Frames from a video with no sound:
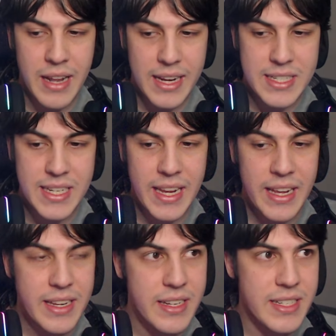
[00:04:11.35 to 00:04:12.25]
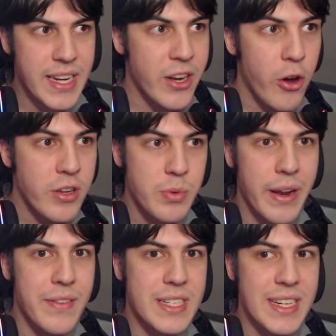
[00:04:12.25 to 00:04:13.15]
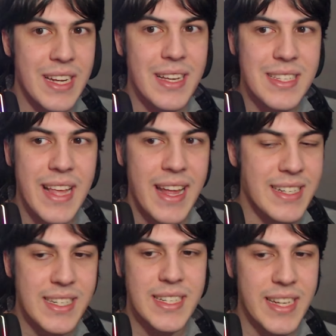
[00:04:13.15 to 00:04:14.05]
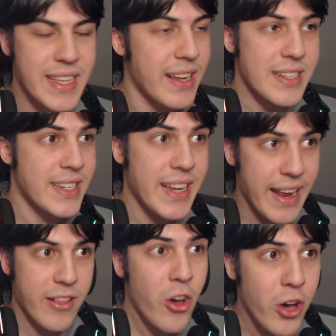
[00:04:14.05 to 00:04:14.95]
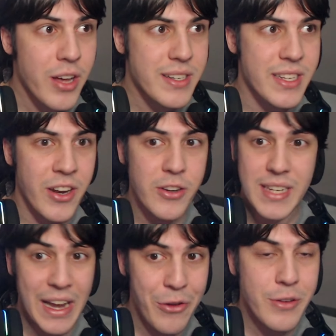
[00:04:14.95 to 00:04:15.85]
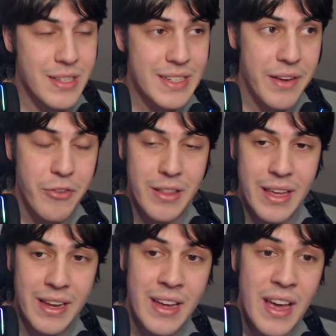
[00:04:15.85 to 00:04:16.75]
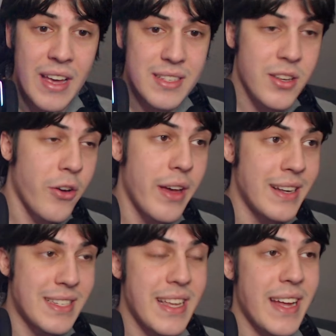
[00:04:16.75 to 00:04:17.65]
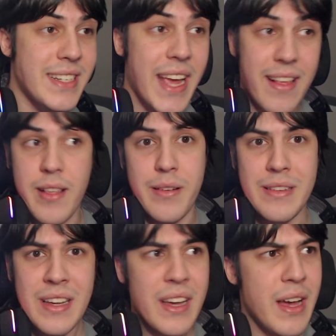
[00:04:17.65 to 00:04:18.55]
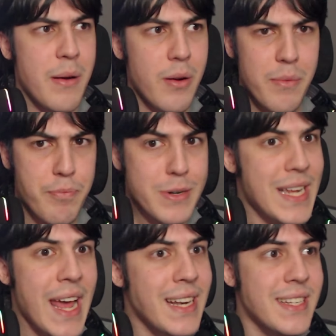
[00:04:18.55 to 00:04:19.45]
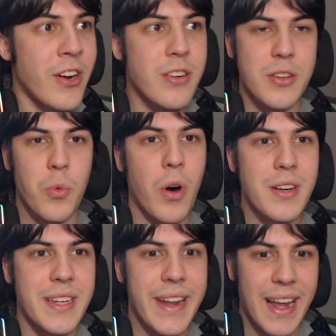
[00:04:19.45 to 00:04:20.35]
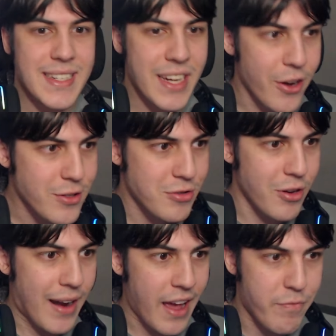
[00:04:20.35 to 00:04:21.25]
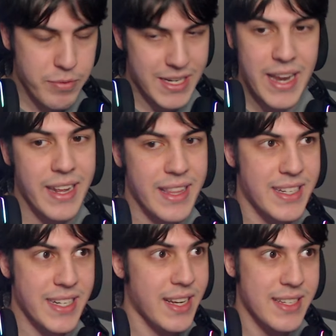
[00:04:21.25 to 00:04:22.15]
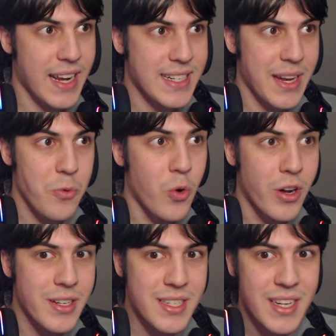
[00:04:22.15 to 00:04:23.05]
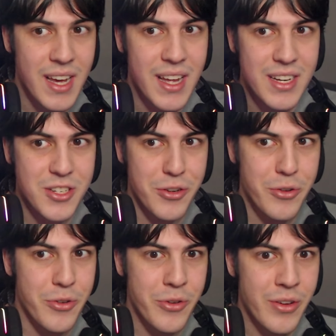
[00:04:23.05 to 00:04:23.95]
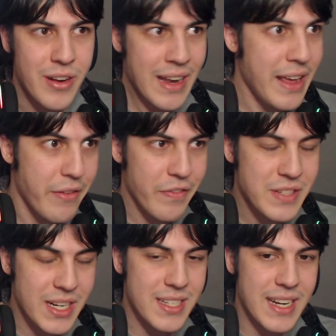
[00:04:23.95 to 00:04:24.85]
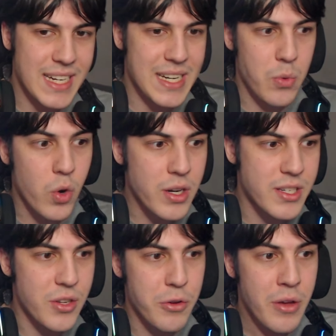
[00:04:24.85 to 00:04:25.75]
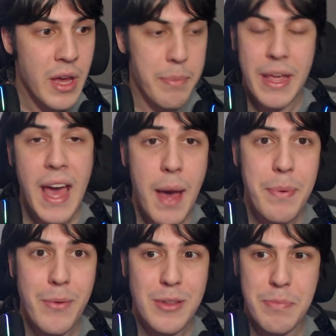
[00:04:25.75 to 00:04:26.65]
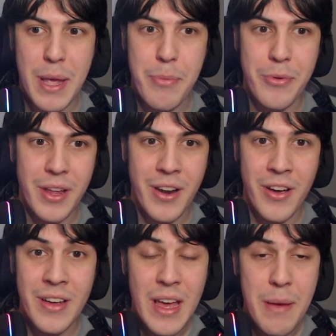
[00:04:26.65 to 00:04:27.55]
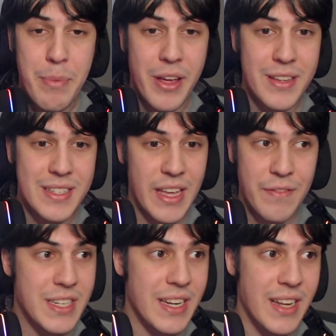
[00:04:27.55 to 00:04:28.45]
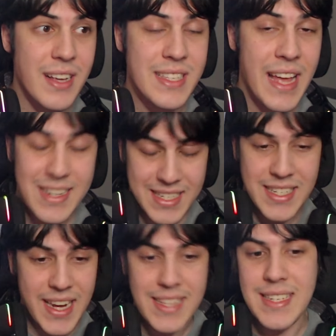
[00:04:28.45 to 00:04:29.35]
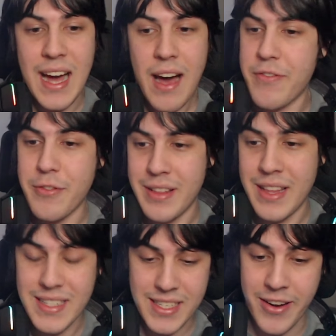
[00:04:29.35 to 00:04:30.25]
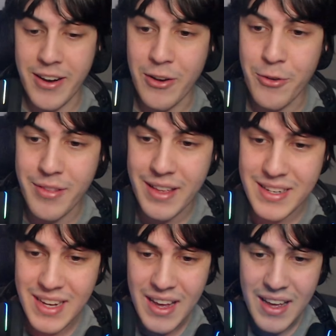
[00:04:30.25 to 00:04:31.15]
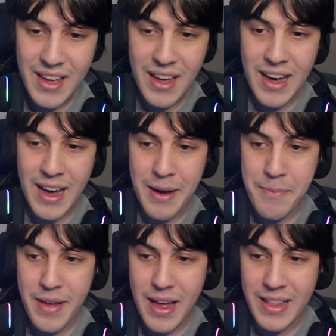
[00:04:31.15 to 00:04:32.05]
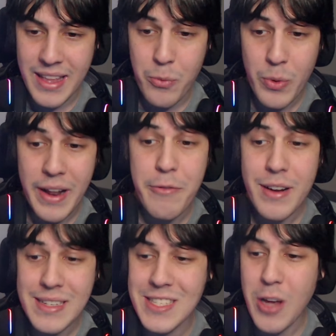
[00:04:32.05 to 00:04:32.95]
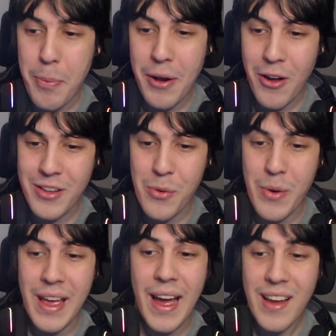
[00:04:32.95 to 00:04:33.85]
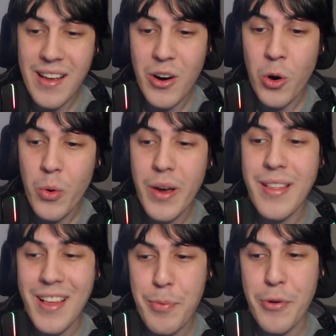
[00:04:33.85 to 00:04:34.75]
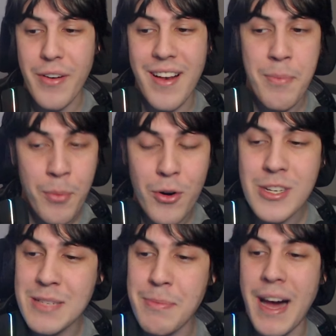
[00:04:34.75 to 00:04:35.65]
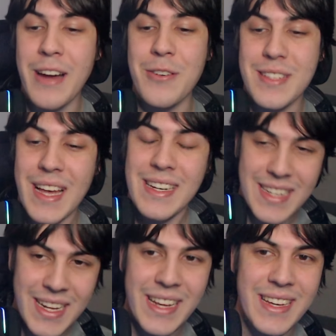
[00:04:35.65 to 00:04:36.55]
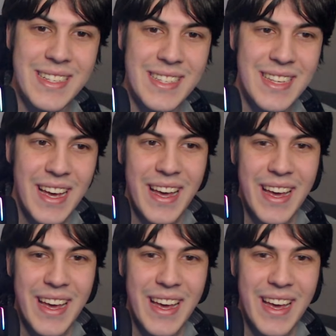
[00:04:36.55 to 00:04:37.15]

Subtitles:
like she knows whenever she does that, she gets hurt, you know, she loses everything. So instead she has to pretend not to want it. Like, she goes through her life pretending that she doesn't actually want to live. She doesn't actually want to be happy with people, you know, because if she does that, she's chasing after it and then she's gonna lose it. And then whenever I stop along the way, I always experience more smiles and tears.